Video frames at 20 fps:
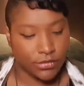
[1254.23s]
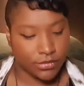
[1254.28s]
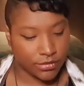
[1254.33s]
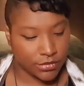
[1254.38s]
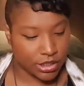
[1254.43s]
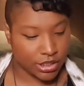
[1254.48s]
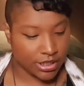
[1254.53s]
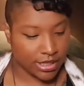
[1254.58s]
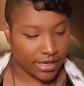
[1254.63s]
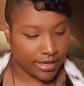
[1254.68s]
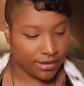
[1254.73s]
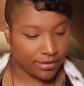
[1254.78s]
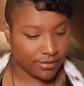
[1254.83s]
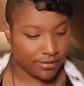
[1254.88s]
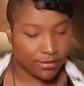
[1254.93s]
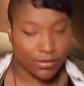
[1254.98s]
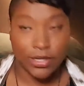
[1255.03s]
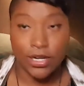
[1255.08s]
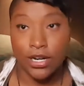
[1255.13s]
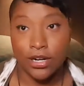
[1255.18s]
Just kidding.
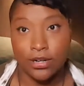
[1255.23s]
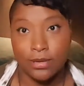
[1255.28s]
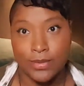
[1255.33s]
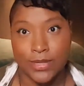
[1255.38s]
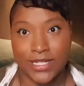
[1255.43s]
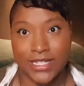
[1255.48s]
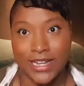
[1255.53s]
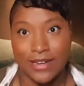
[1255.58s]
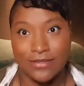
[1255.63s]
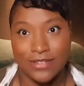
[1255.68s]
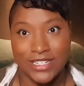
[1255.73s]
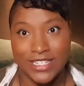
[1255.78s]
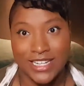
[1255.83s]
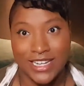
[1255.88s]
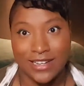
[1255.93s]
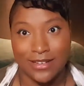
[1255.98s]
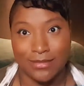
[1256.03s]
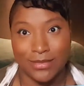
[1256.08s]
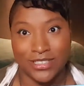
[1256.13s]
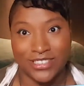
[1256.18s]
100%
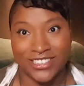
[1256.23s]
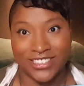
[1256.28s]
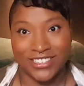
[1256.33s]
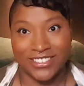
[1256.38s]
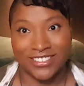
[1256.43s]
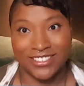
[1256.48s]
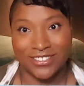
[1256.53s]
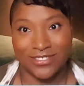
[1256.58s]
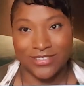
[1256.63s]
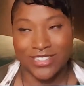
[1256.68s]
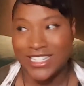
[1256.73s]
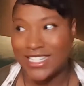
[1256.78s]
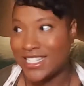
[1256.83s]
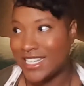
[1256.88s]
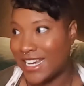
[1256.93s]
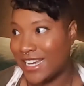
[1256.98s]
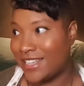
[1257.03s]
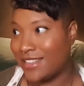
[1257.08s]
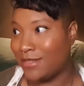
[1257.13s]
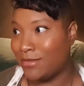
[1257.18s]
recyclable.
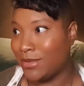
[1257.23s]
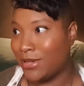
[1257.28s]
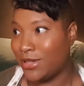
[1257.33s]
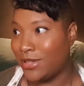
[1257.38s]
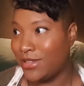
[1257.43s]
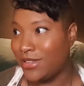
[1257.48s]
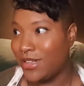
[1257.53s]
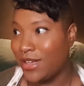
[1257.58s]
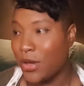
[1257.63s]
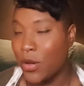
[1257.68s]
Recyclable?